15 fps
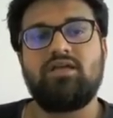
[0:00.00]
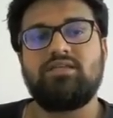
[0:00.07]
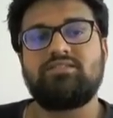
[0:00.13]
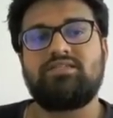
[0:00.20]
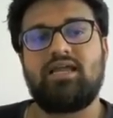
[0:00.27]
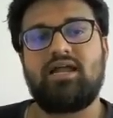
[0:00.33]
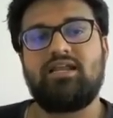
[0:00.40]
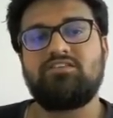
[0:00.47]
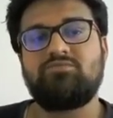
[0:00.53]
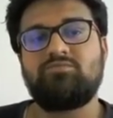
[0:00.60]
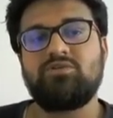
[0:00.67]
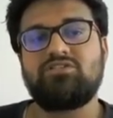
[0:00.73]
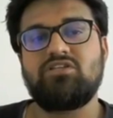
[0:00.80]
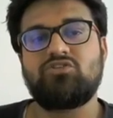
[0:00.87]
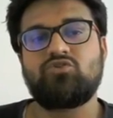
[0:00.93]
Second is
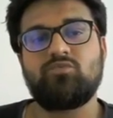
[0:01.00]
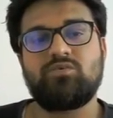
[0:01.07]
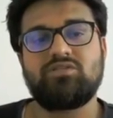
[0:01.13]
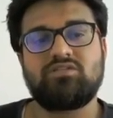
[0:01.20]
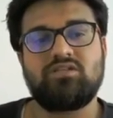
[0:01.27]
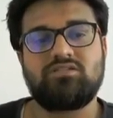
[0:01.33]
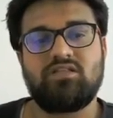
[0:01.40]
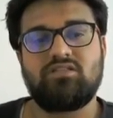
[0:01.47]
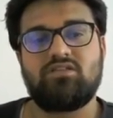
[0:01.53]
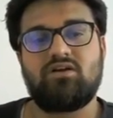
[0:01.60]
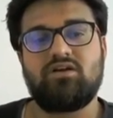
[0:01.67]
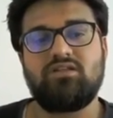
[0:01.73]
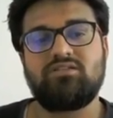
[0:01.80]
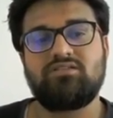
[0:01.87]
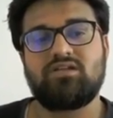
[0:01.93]
business to business, and
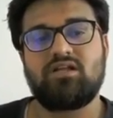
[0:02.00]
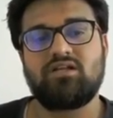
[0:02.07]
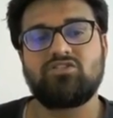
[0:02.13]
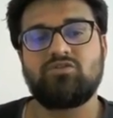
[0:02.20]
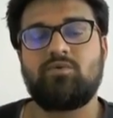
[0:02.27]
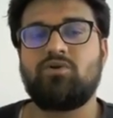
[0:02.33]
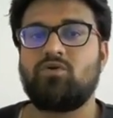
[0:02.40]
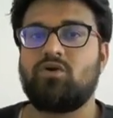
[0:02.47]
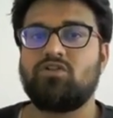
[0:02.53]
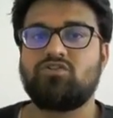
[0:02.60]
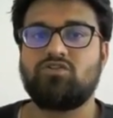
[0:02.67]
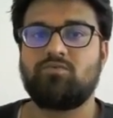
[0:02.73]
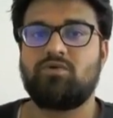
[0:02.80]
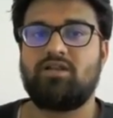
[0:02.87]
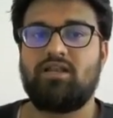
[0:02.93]
third is consumer to
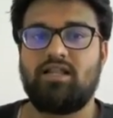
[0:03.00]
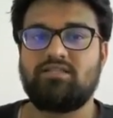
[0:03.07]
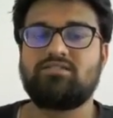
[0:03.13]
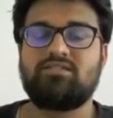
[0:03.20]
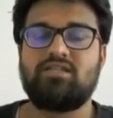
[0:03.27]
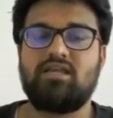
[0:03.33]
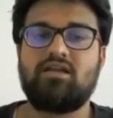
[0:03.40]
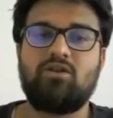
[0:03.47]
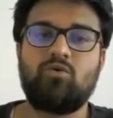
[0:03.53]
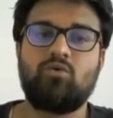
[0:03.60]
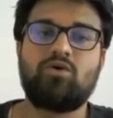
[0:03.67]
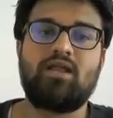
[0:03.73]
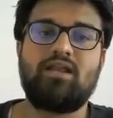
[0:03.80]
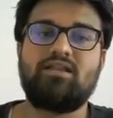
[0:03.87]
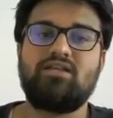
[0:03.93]
consumer. Let's take a
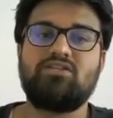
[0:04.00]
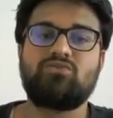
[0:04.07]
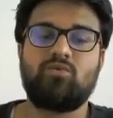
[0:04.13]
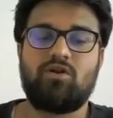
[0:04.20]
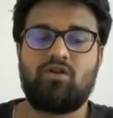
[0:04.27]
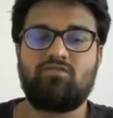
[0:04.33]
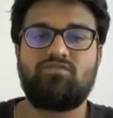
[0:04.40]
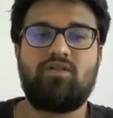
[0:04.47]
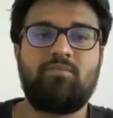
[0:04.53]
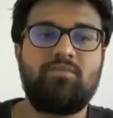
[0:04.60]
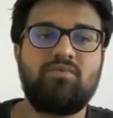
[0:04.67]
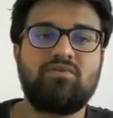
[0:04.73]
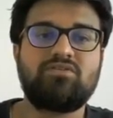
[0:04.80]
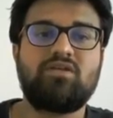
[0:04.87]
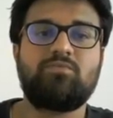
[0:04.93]
look at each one of them.
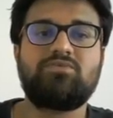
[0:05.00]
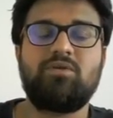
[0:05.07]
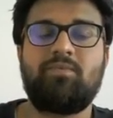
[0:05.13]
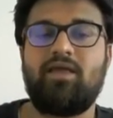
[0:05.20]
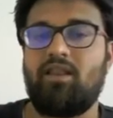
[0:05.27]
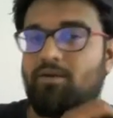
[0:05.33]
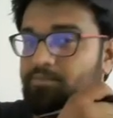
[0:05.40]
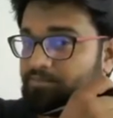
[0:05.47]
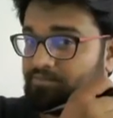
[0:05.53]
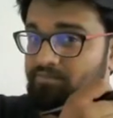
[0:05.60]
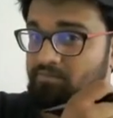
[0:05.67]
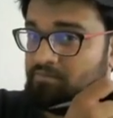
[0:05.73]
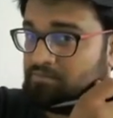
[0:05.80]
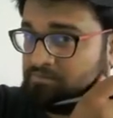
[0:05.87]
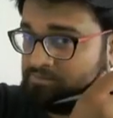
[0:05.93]
Sabse
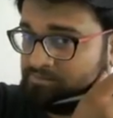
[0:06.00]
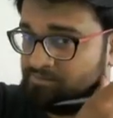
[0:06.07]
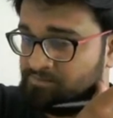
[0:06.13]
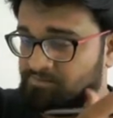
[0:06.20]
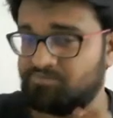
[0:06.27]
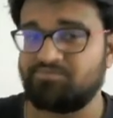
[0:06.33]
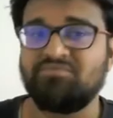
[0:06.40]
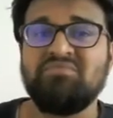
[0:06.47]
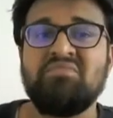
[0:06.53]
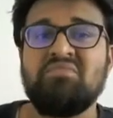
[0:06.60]
pehla.